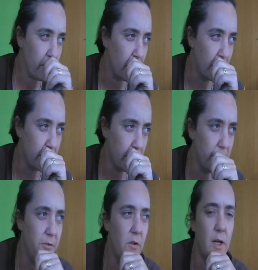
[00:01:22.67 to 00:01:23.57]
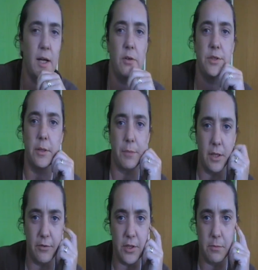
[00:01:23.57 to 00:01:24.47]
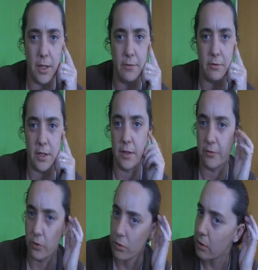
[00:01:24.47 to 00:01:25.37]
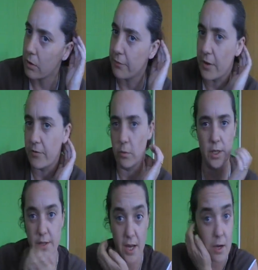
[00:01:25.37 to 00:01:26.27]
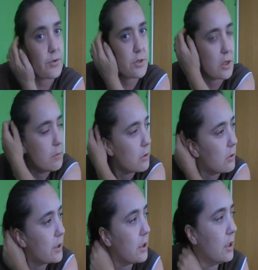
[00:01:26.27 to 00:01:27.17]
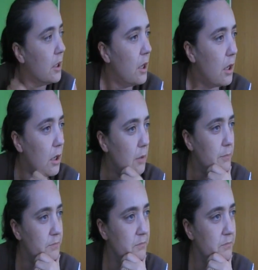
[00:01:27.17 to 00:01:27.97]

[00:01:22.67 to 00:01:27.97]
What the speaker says: And if you've got a house, you get benefits paid for it if everyone in the house is unemployed, and